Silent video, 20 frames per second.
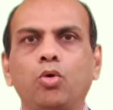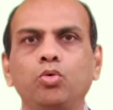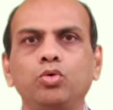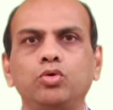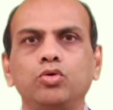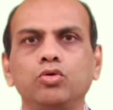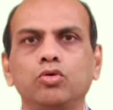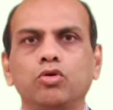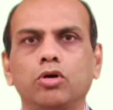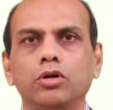
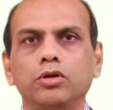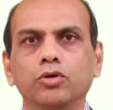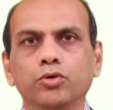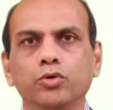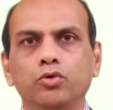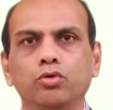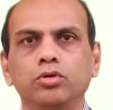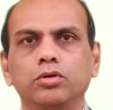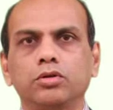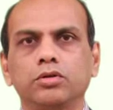outlook on
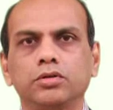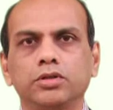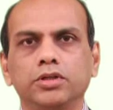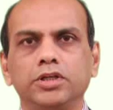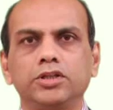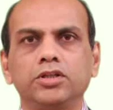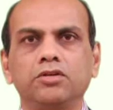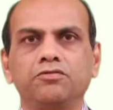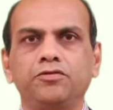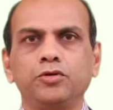growth
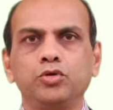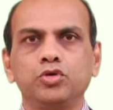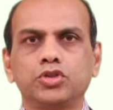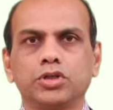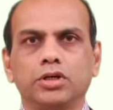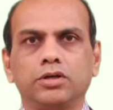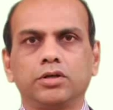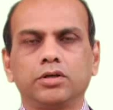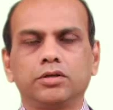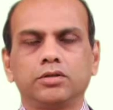in the
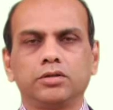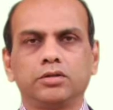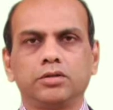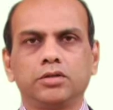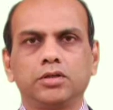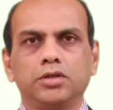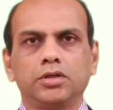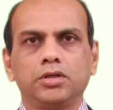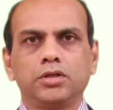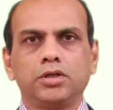future.
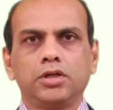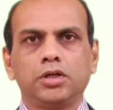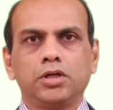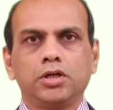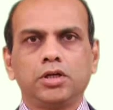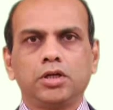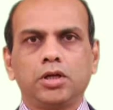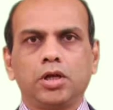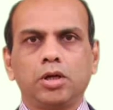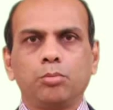
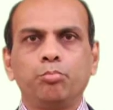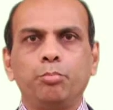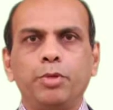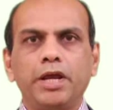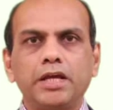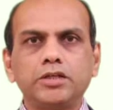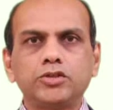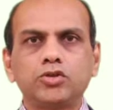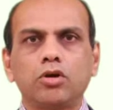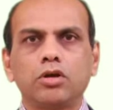
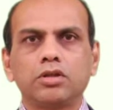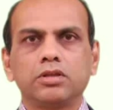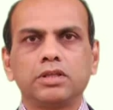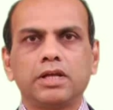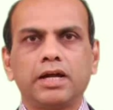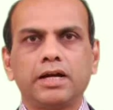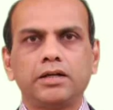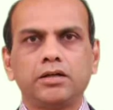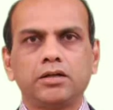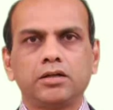Based on
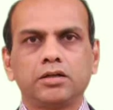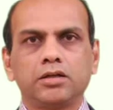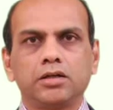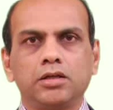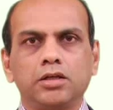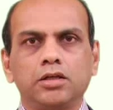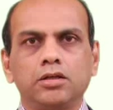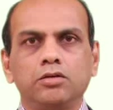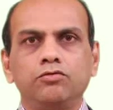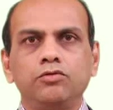that,
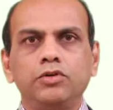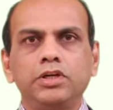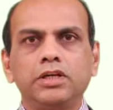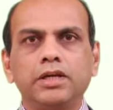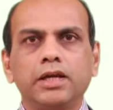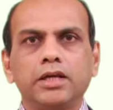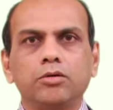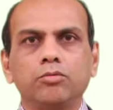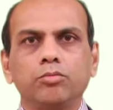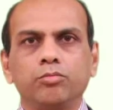we
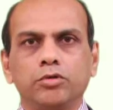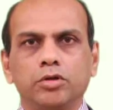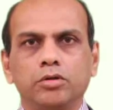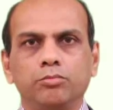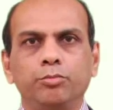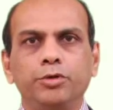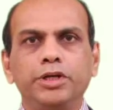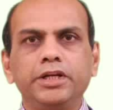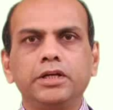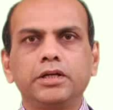can
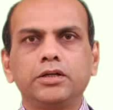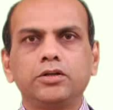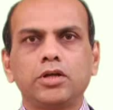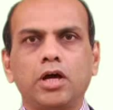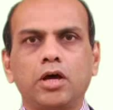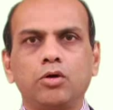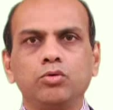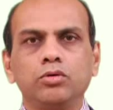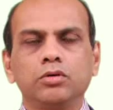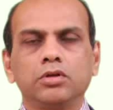bring it
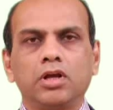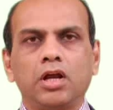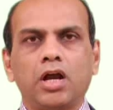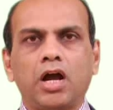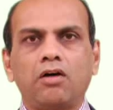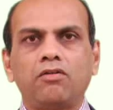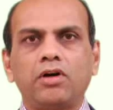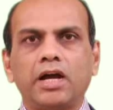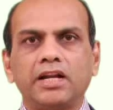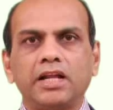down
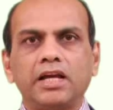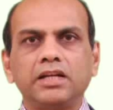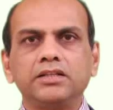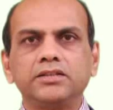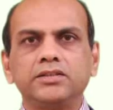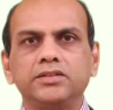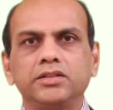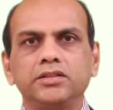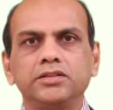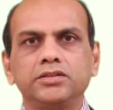our
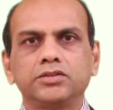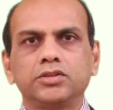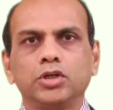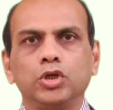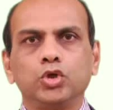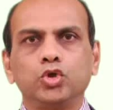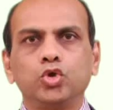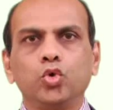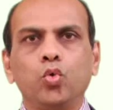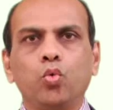analysis
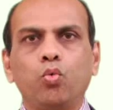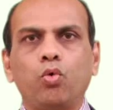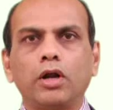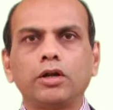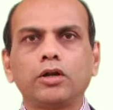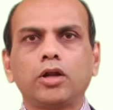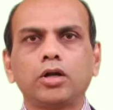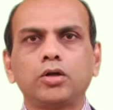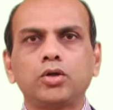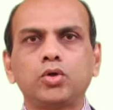to
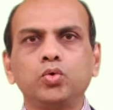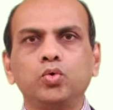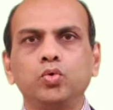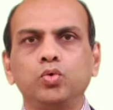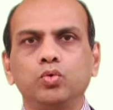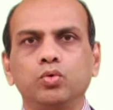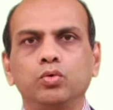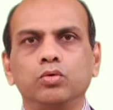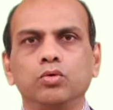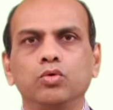one or two
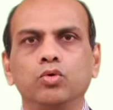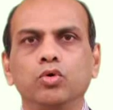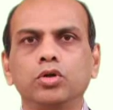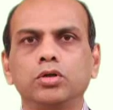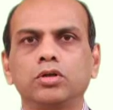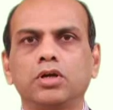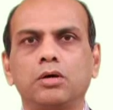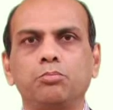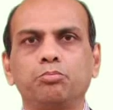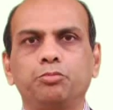
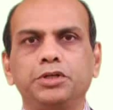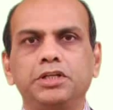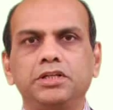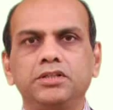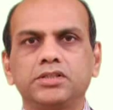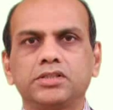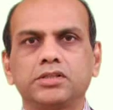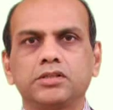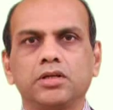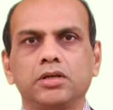good
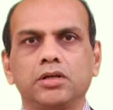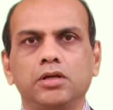companies